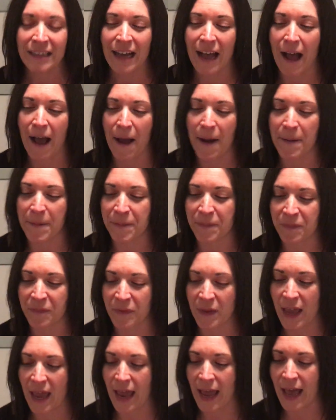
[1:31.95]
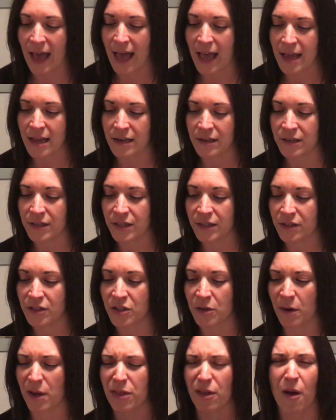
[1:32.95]
And
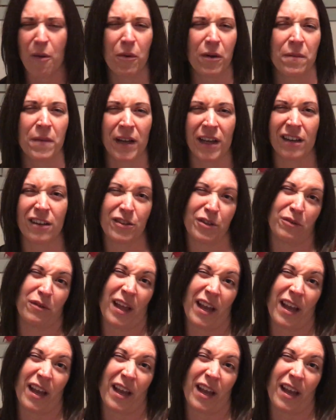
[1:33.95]
so I thought, what am I going to do?